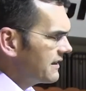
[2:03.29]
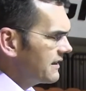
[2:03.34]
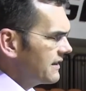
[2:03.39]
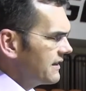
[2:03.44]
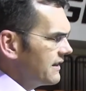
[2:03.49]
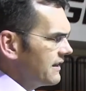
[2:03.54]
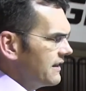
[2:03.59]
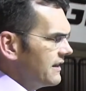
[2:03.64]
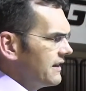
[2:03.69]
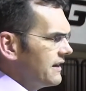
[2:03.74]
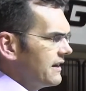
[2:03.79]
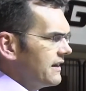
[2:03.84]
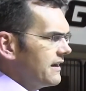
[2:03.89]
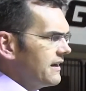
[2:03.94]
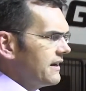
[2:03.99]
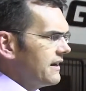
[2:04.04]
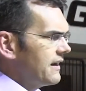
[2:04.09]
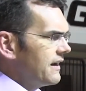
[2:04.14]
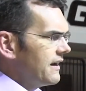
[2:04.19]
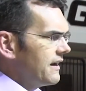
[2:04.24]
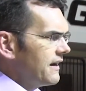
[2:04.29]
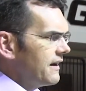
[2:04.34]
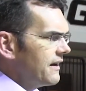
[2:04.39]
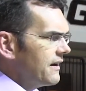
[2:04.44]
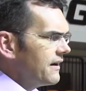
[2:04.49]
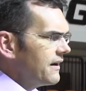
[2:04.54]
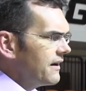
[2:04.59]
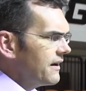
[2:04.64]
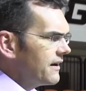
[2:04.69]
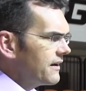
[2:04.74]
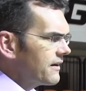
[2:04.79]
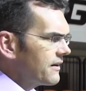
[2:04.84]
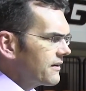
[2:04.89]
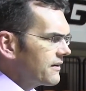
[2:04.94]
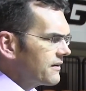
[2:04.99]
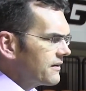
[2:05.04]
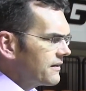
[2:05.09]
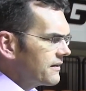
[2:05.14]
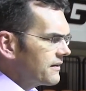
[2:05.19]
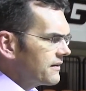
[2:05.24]

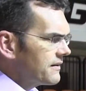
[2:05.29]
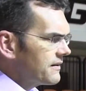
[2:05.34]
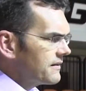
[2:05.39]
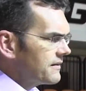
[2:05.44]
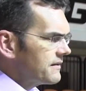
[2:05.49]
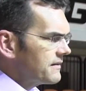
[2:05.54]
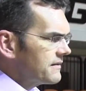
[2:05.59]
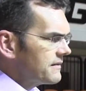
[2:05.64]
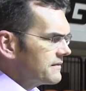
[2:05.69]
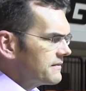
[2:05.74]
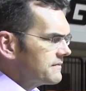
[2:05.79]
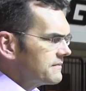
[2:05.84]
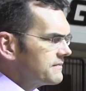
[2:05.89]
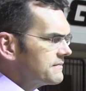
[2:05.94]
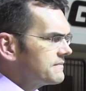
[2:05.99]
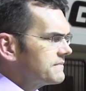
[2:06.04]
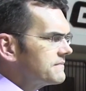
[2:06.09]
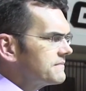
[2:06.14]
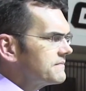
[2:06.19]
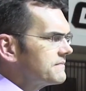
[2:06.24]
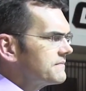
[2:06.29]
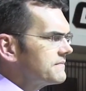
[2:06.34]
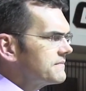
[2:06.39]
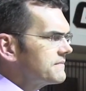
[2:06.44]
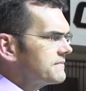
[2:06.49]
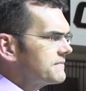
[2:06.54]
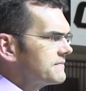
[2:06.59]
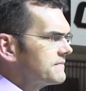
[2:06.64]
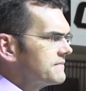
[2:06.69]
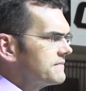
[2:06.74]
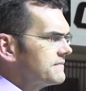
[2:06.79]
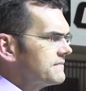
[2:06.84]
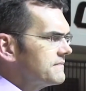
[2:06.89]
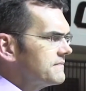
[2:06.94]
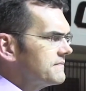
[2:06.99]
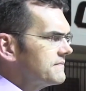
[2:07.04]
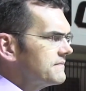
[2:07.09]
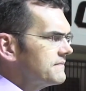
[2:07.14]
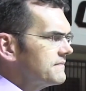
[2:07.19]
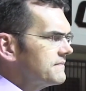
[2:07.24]

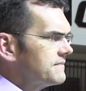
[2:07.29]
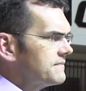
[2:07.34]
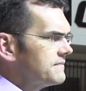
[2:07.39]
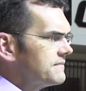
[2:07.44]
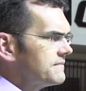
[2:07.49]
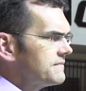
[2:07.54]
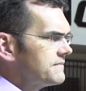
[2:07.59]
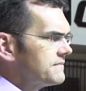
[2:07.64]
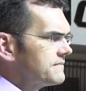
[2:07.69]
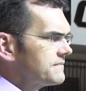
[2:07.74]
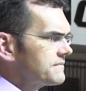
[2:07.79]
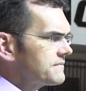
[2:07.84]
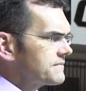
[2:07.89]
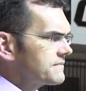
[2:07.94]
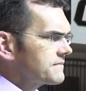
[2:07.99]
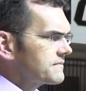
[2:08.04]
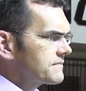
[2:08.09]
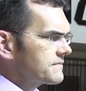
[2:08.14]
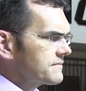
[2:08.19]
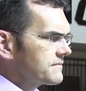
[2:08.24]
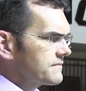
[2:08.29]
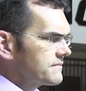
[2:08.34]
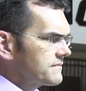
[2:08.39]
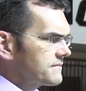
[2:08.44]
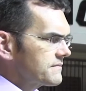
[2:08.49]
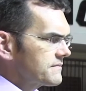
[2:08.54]
[no speech]